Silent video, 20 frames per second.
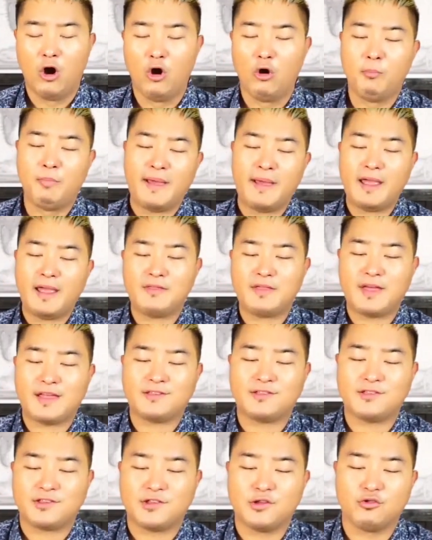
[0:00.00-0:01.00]
Obey
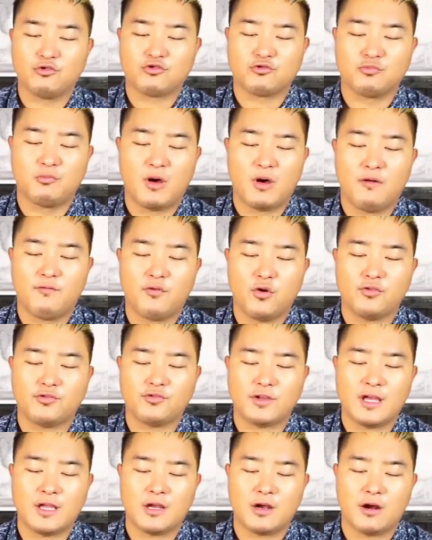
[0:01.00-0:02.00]
that still small
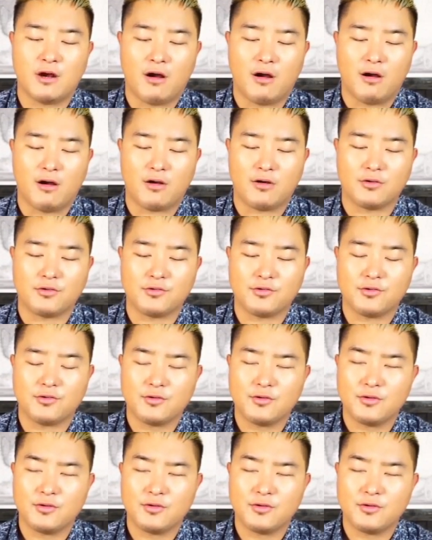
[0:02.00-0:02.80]
voice in your heart,